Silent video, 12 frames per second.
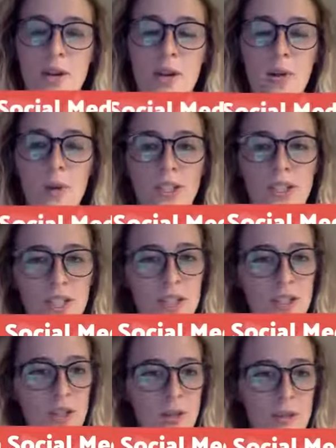Which
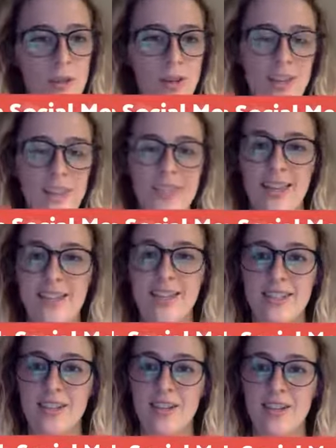social media sites do
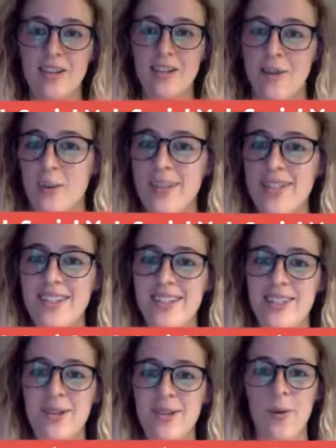you need for your
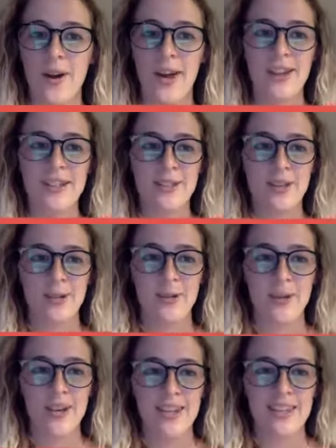business? What kind of
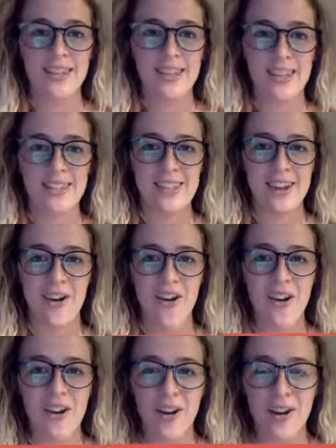social media sites
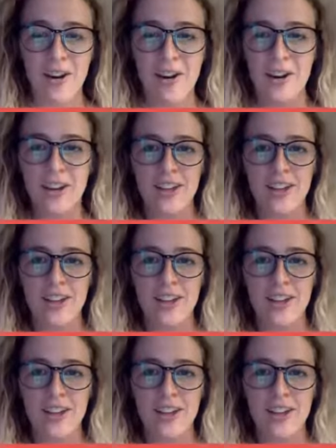there are?